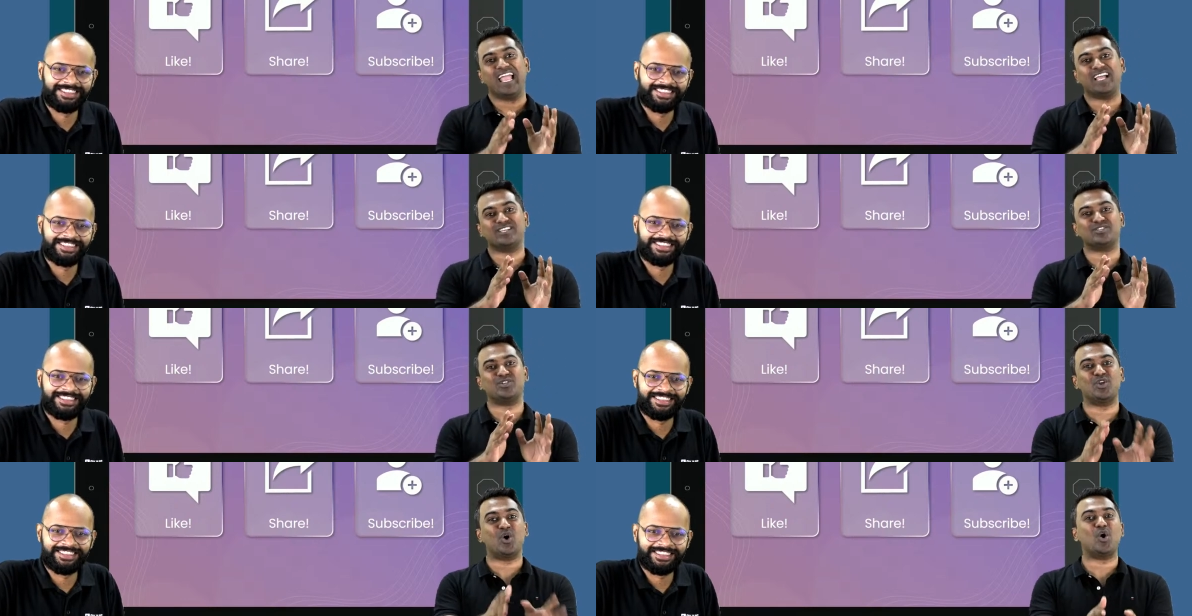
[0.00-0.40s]

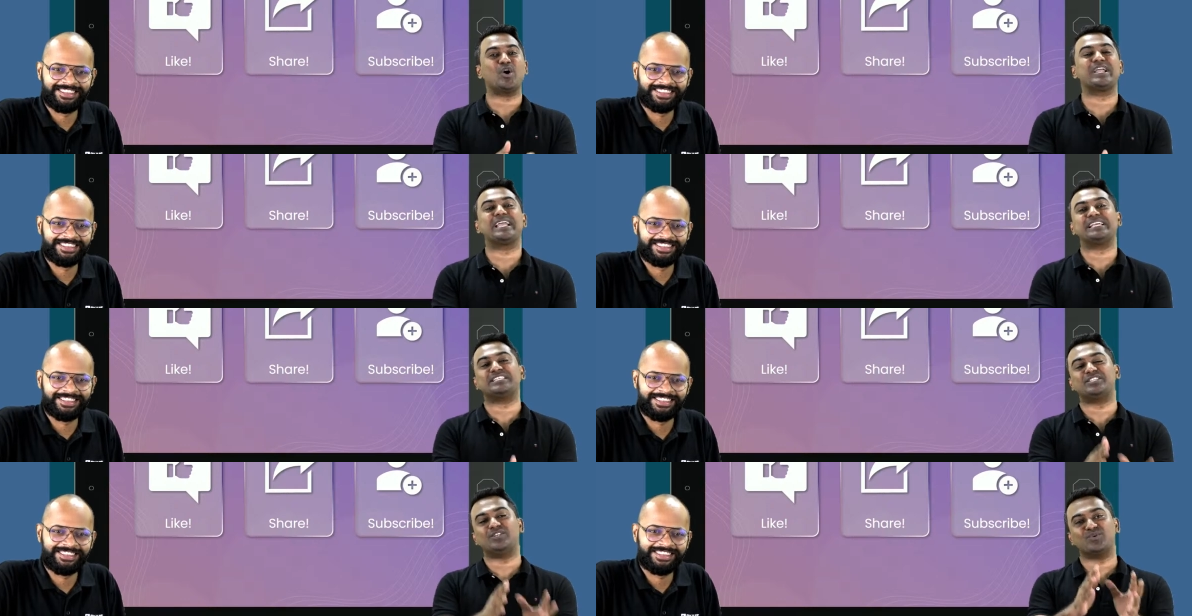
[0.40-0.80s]
Speaker 1: As
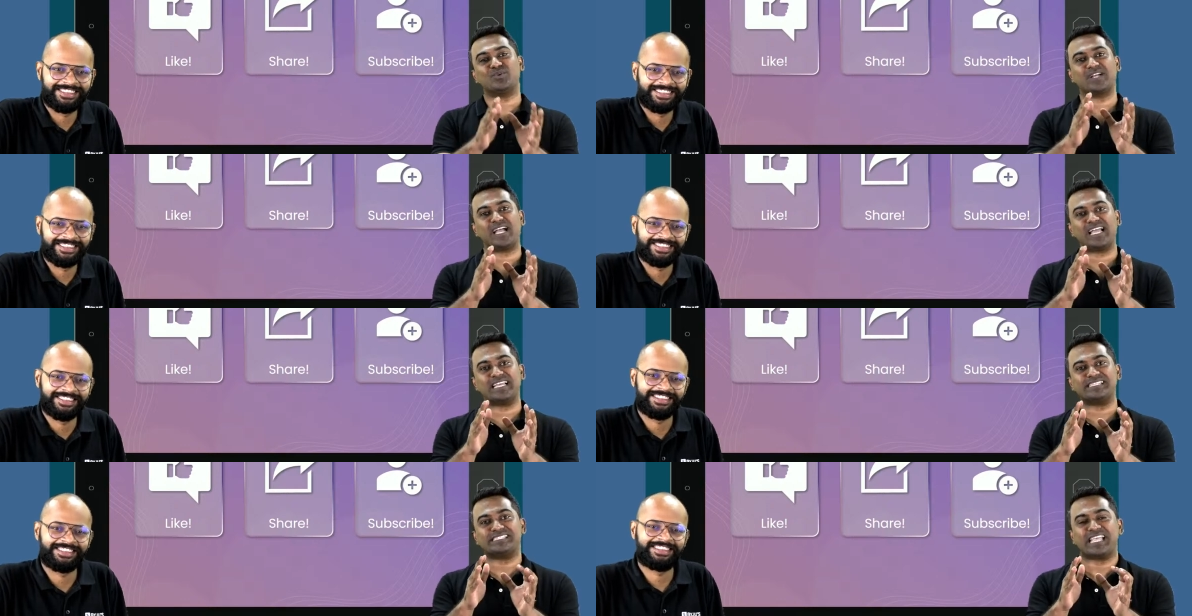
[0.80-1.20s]
long as you
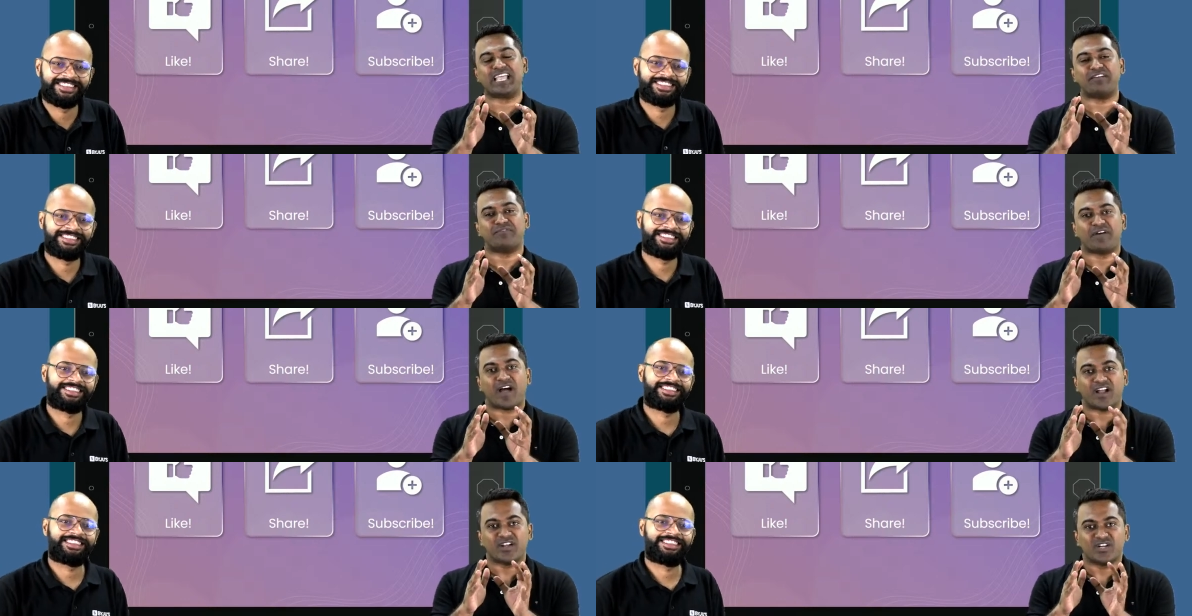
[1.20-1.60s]
guys
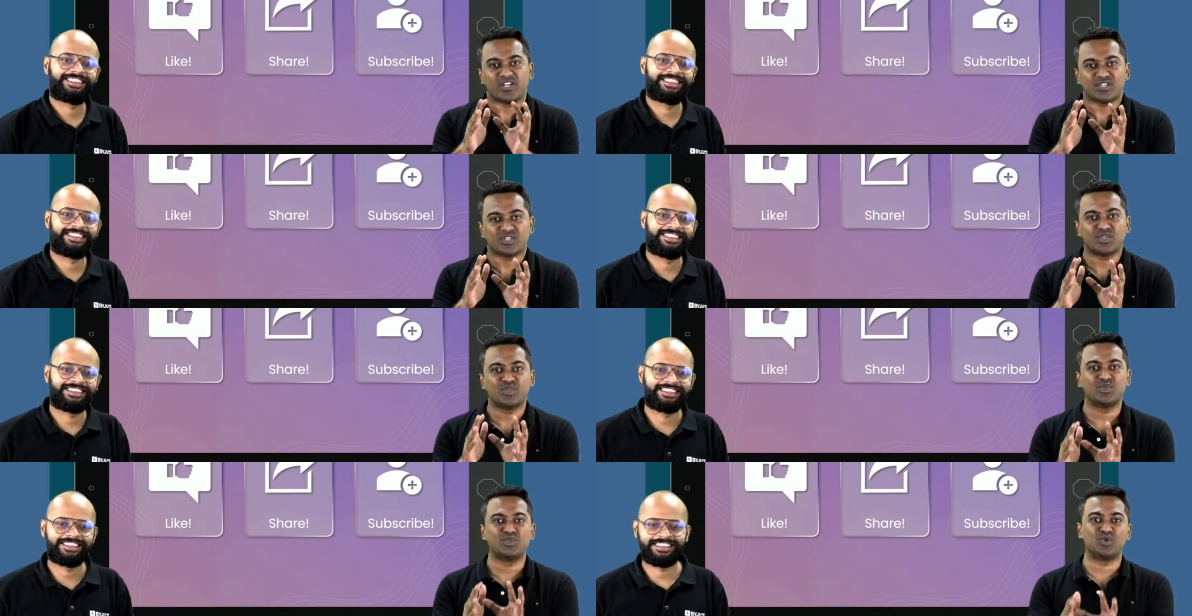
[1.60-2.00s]
have
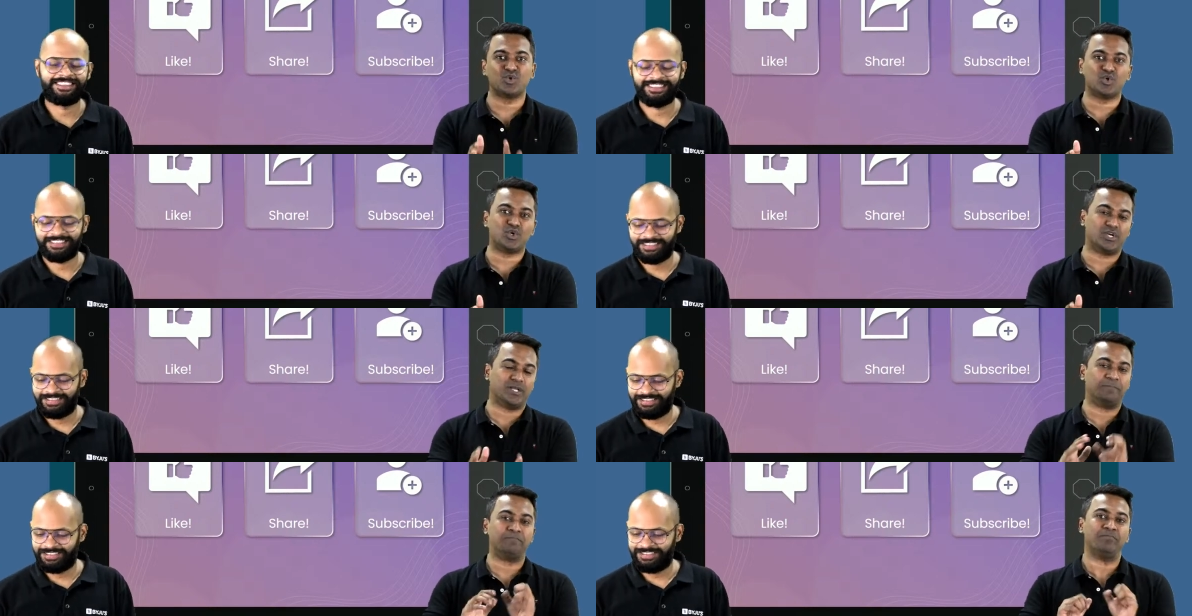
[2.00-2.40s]

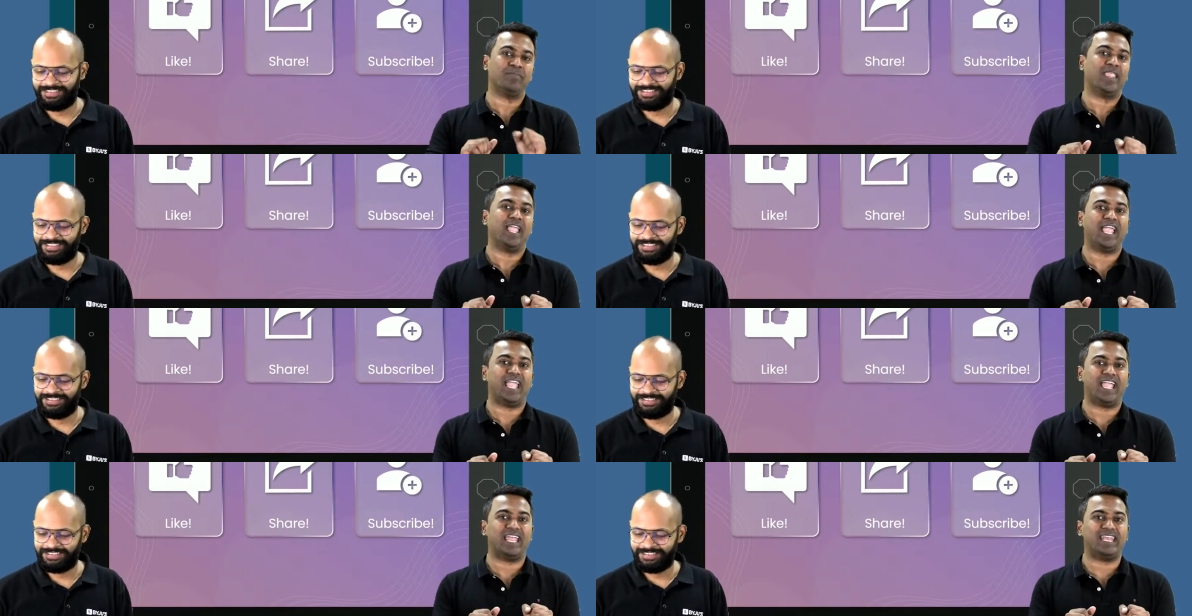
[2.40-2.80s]
understood,
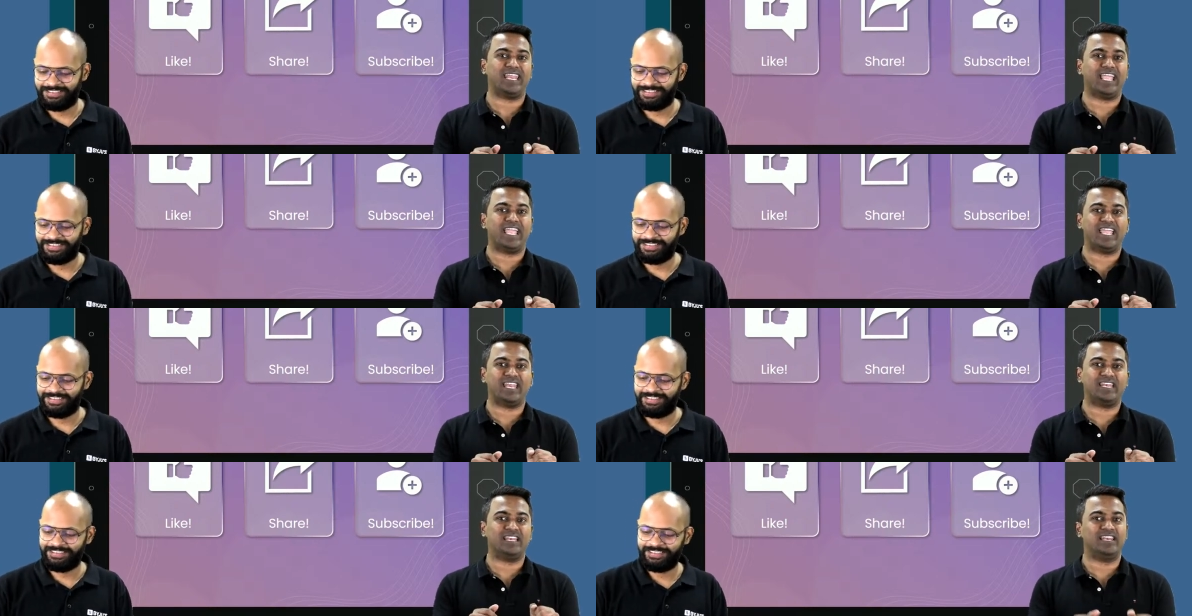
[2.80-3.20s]

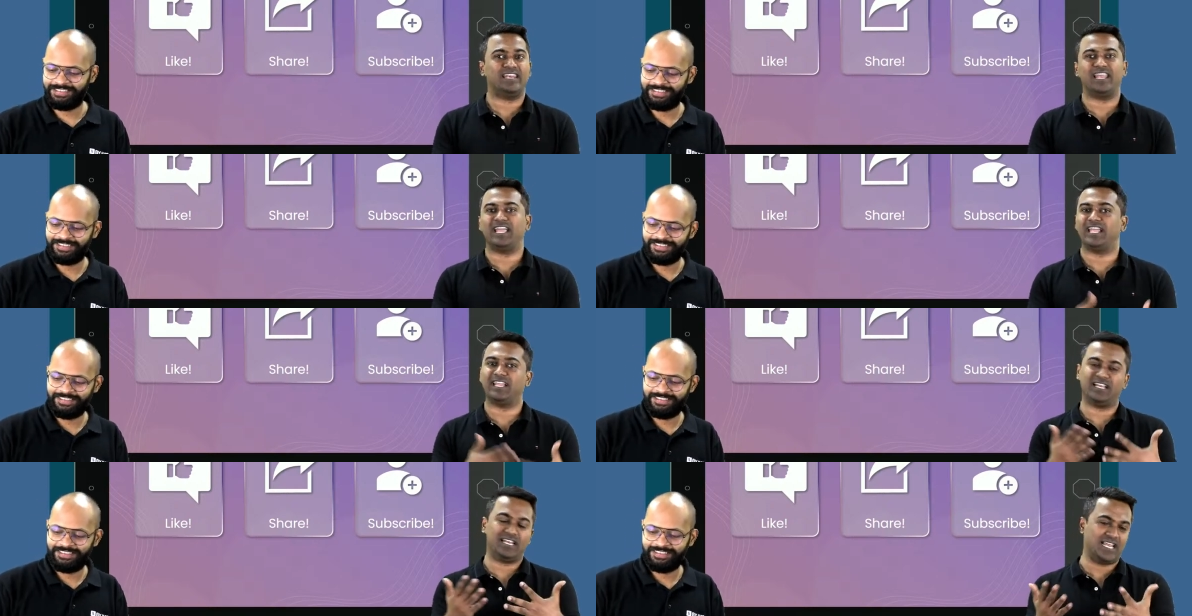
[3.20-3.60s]
and
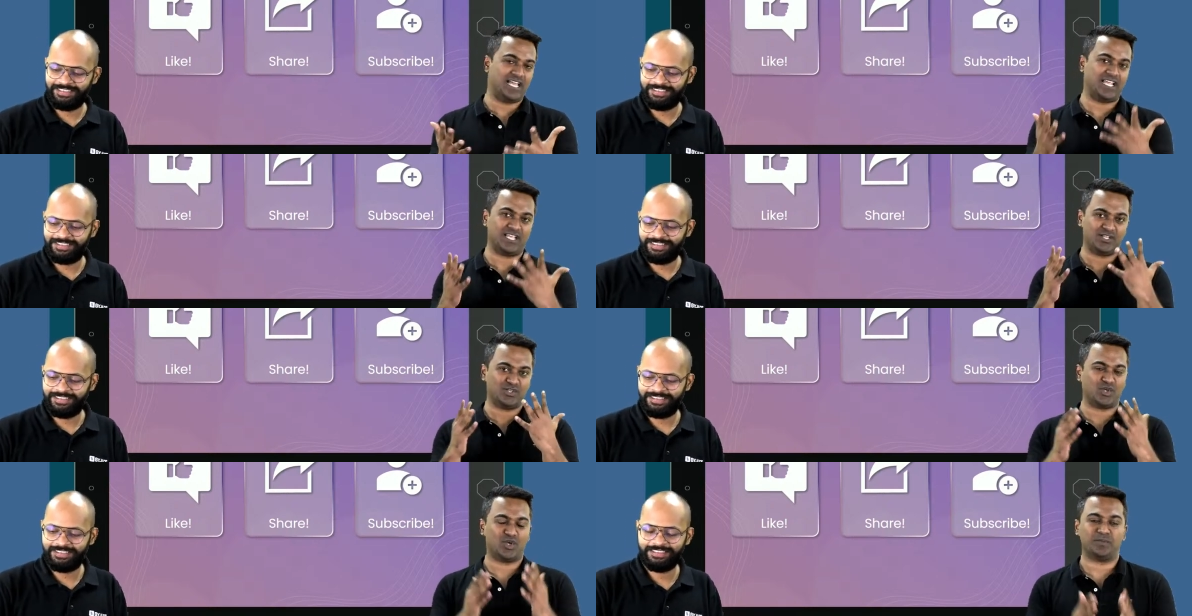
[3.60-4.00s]
like
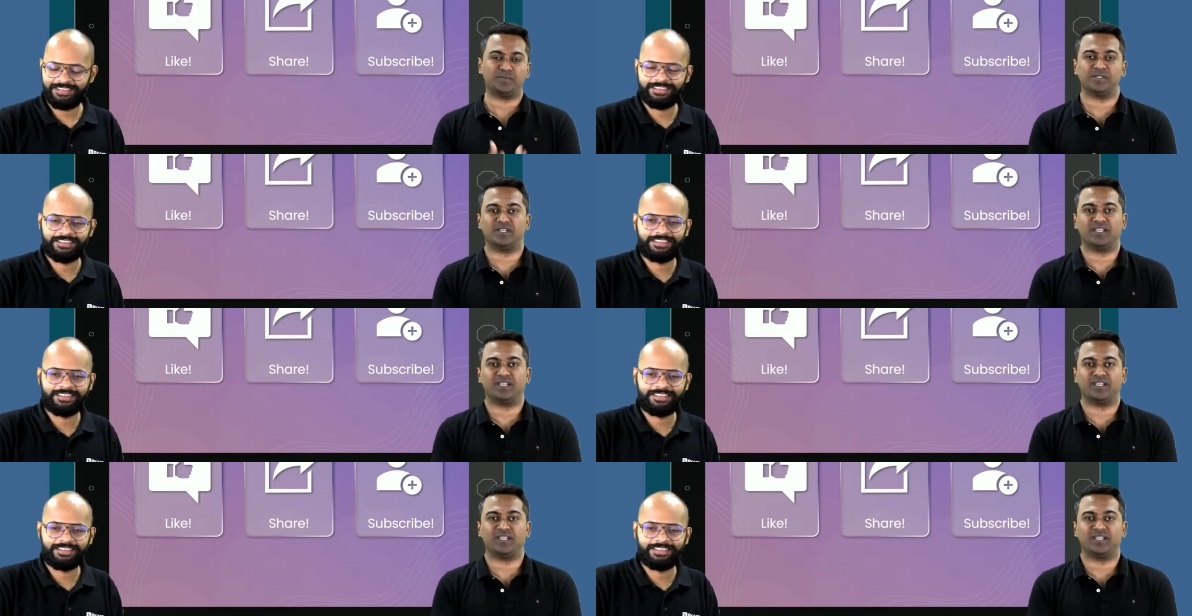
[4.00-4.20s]
Saurabh